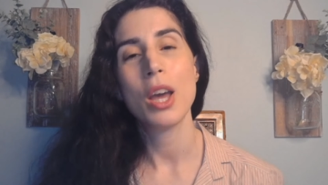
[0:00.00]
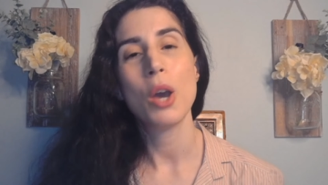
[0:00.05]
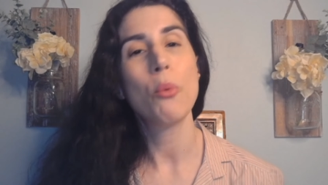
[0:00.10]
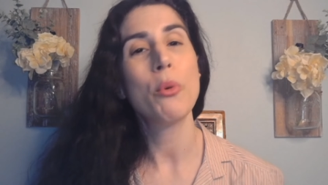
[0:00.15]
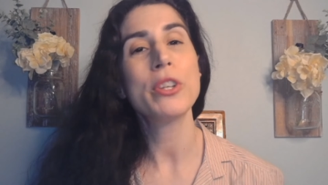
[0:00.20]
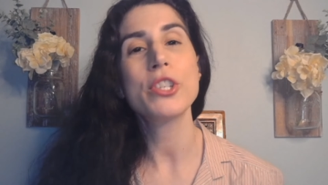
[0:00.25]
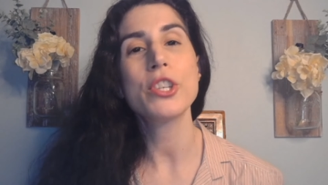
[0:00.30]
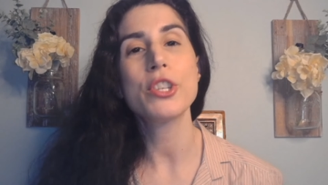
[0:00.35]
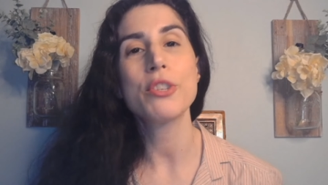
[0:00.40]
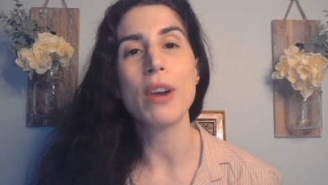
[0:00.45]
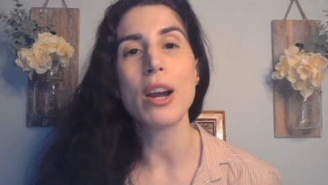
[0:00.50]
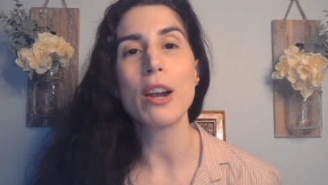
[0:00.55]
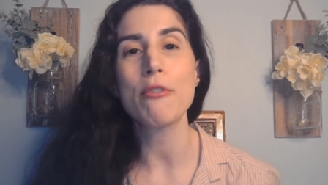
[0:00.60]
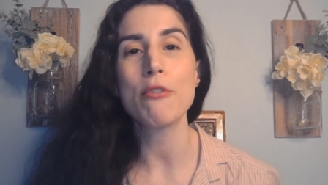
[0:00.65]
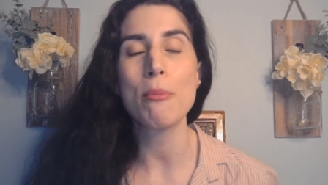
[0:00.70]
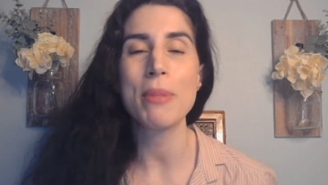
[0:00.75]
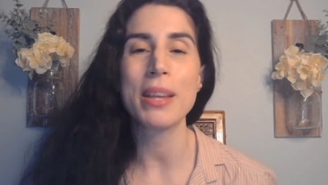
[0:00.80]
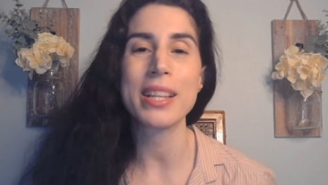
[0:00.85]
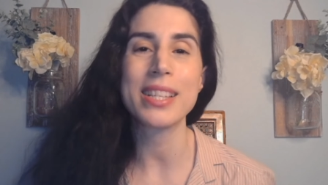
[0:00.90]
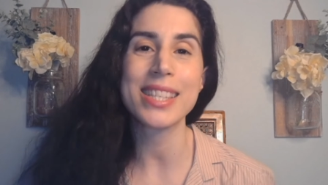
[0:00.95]
which is far from
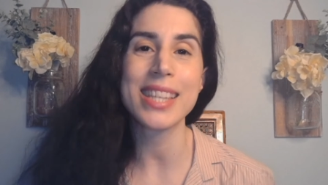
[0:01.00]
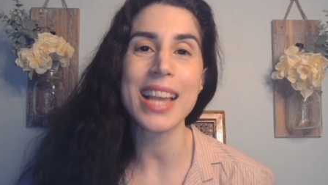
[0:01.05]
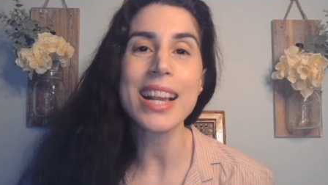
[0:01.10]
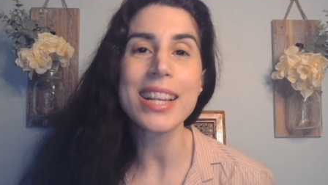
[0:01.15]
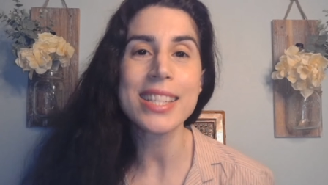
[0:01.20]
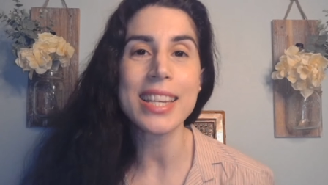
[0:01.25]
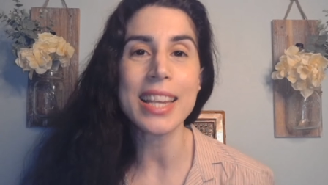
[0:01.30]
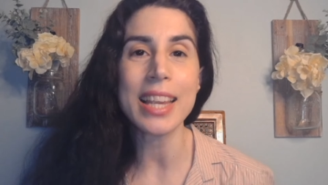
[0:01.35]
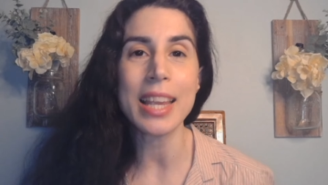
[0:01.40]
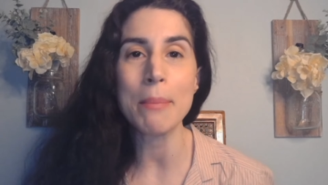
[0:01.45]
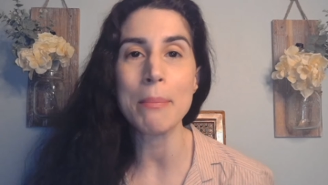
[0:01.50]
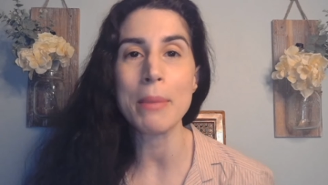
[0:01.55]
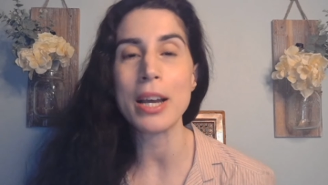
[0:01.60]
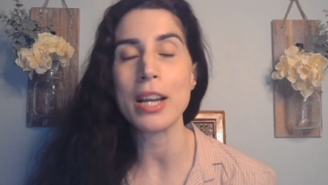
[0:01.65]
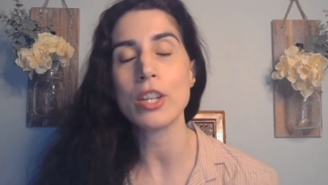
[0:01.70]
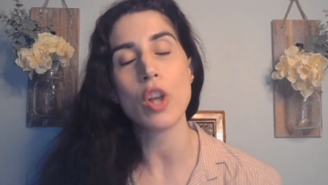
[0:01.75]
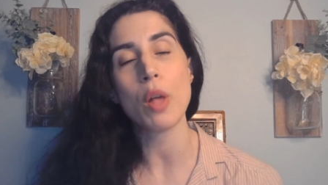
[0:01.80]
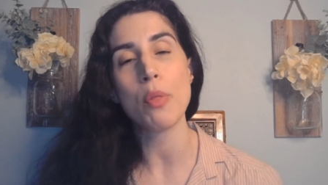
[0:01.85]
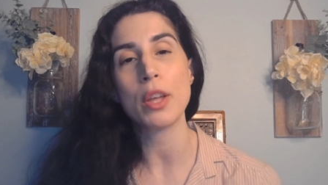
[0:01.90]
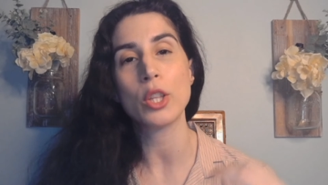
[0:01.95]
that sexy
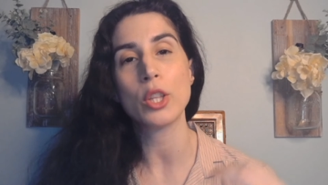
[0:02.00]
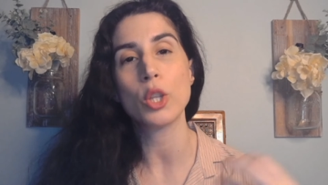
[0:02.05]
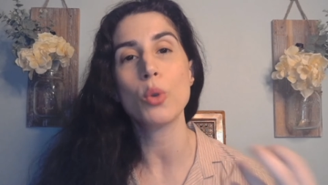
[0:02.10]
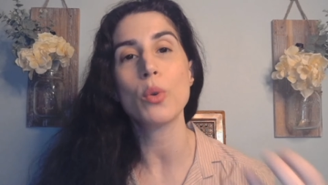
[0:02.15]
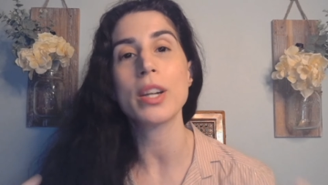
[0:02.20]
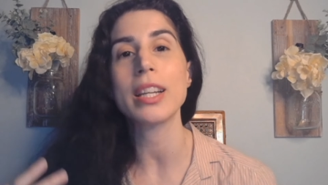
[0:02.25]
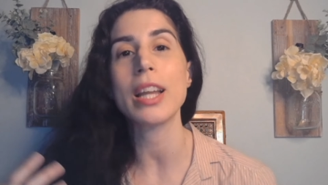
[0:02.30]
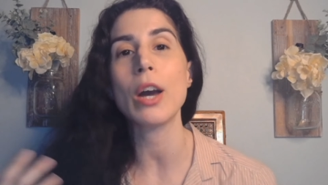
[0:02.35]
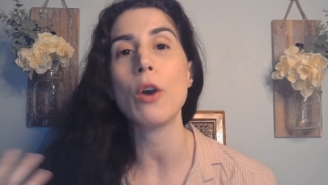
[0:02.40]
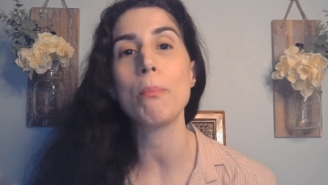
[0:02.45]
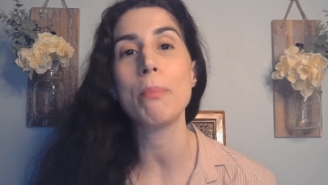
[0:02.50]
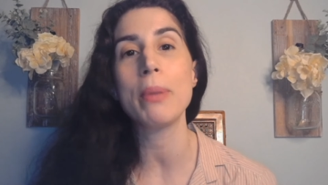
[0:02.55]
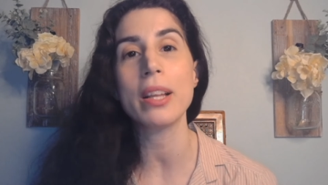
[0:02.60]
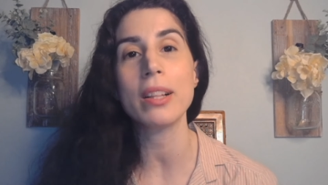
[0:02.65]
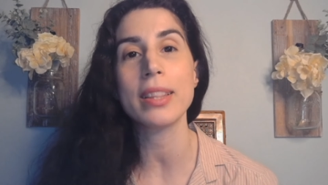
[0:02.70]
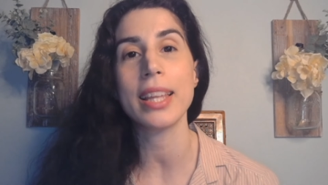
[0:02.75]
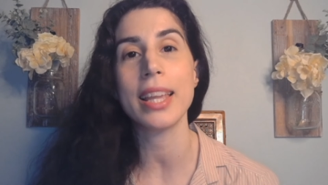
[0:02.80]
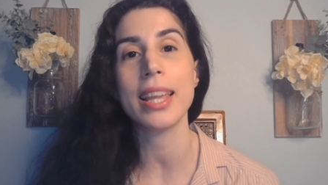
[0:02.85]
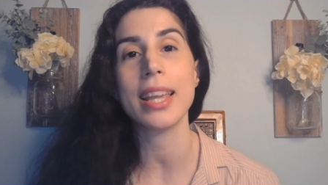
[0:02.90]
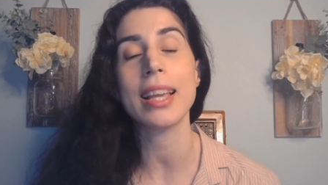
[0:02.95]
image that you are now
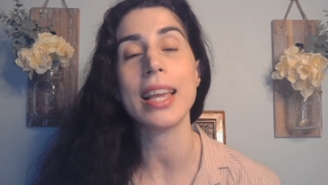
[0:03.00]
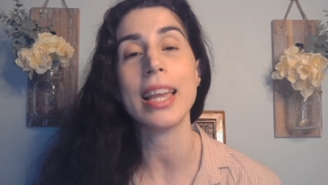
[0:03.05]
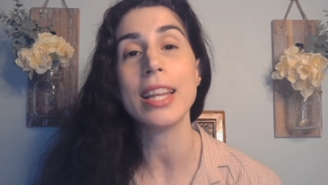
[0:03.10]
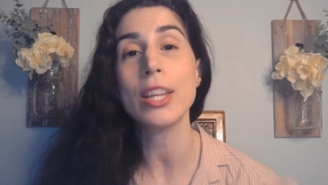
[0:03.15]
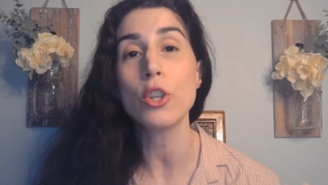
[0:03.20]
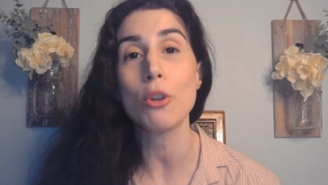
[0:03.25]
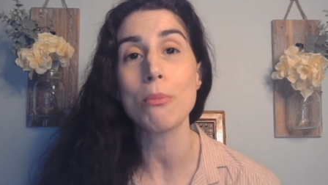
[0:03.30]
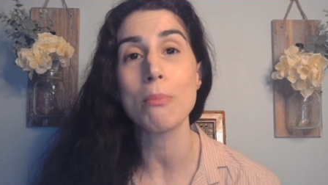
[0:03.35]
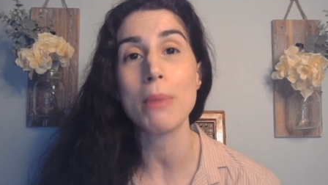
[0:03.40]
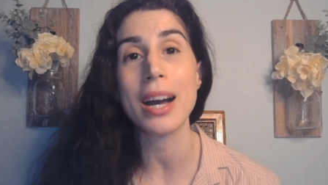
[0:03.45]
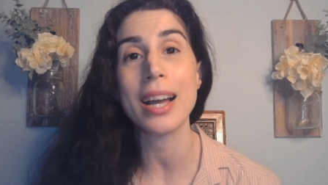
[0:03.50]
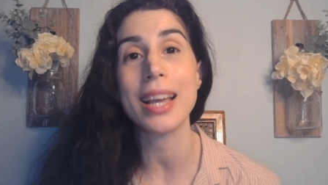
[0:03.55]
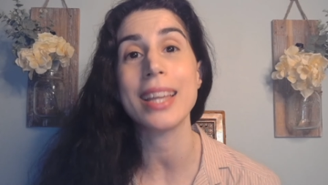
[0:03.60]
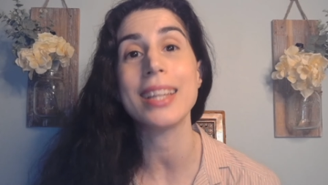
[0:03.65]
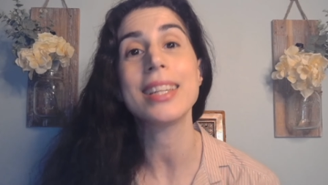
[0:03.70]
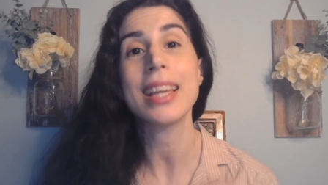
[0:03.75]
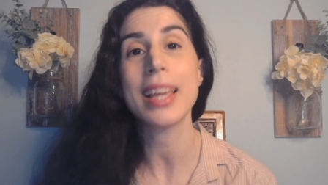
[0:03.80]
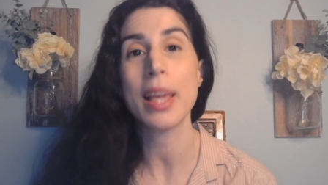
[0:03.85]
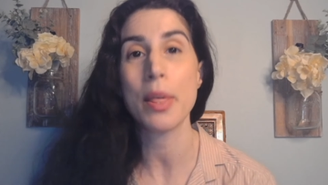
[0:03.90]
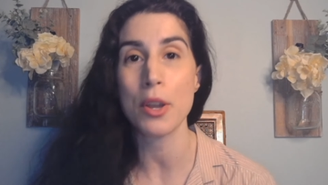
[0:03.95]
building in your mind
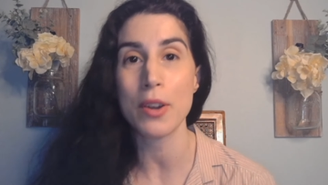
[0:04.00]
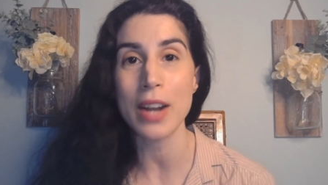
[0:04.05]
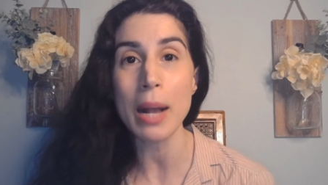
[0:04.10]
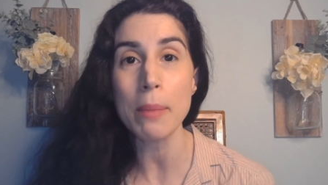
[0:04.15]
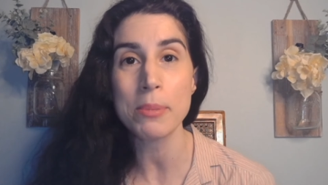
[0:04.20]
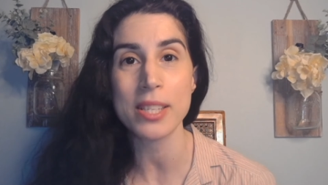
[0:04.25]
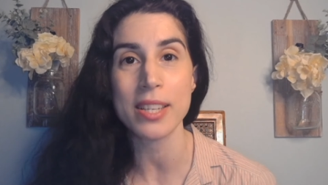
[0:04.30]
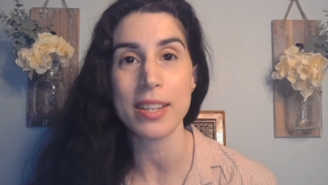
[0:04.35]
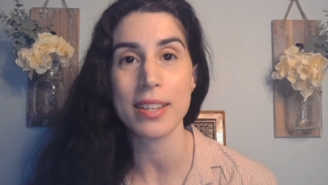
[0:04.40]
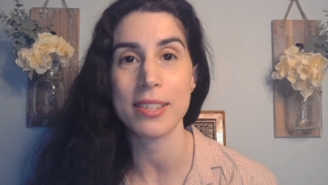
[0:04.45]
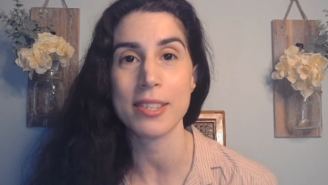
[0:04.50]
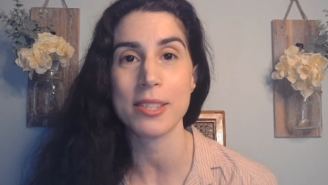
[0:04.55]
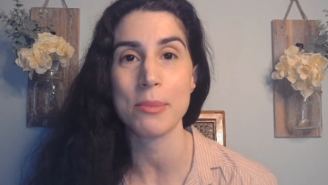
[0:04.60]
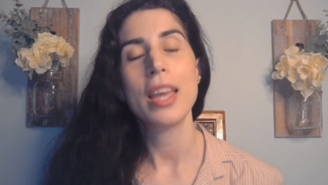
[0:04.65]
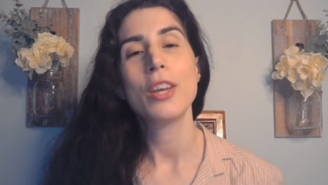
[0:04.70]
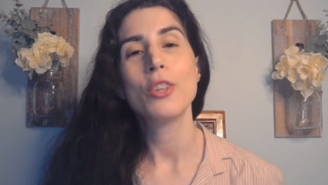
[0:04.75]
in their absence.